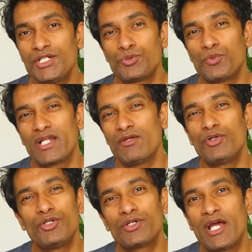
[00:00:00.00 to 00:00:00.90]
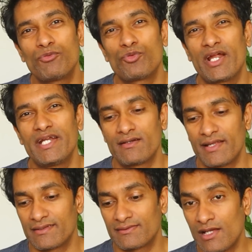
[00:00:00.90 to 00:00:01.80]
need to worry, we don't have to write
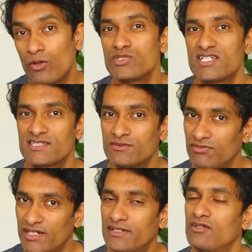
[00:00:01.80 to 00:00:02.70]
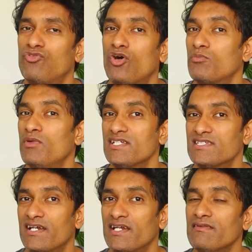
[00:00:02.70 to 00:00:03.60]
like thousands of little
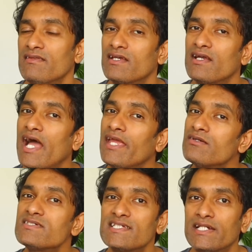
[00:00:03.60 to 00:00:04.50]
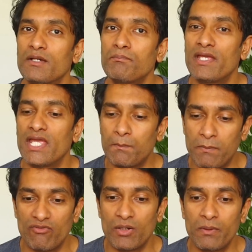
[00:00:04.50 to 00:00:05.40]
formulas or anything. I could set up a
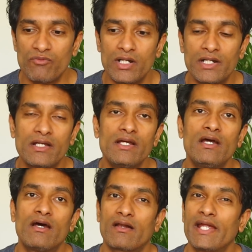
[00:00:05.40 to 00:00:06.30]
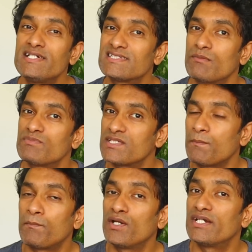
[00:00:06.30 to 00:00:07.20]
Power Pivot, write some
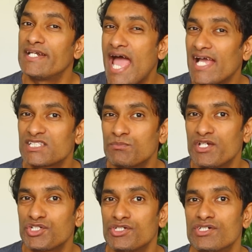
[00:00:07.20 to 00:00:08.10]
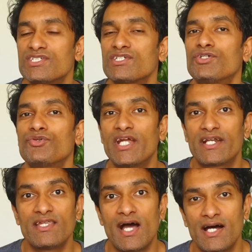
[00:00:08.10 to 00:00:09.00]
simple DAX measures to
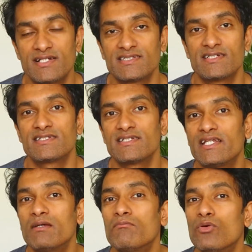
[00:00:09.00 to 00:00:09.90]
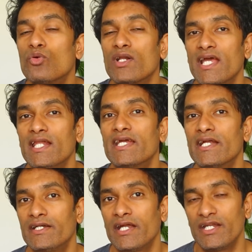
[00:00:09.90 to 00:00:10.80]
get the answers in a more
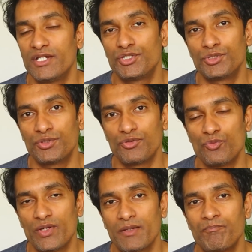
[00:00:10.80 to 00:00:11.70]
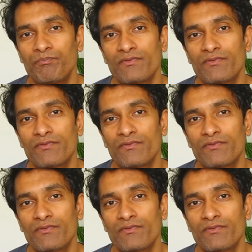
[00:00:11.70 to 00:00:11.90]
elegant and intuitive way.